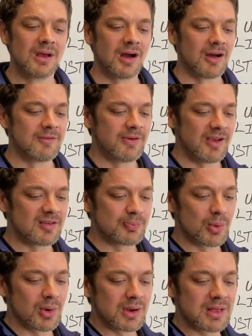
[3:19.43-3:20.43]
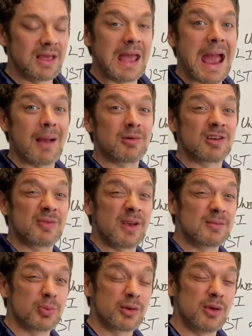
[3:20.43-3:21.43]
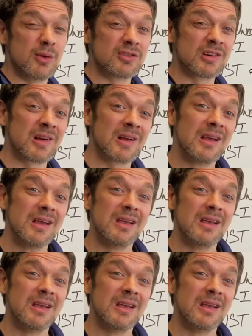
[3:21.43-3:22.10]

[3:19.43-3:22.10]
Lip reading: On Facebook, the average Facebook user